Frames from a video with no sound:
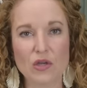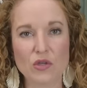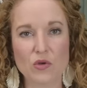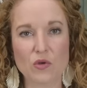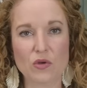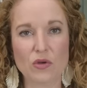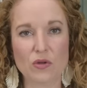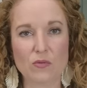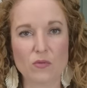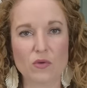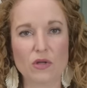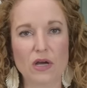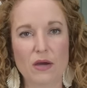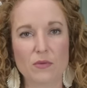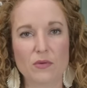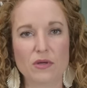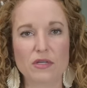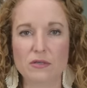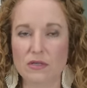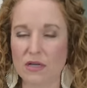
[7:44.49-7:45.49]
You could, well,
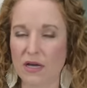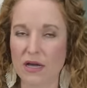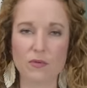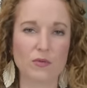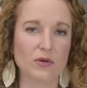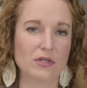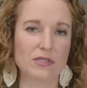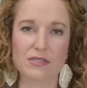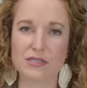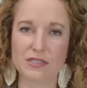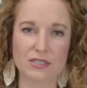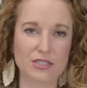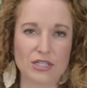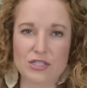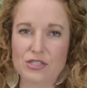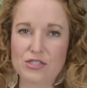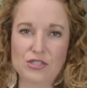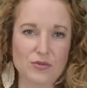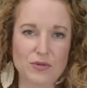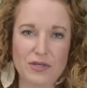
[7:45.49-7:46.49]
I wouldn't, I wouldn't
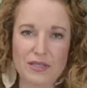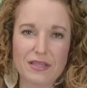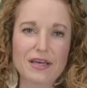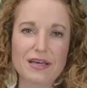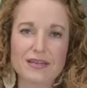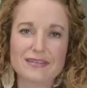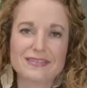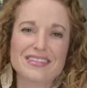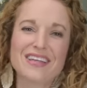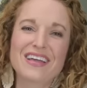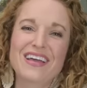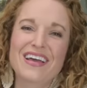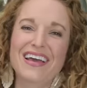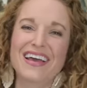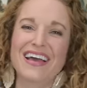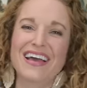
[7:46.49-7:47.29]
suggest doing that.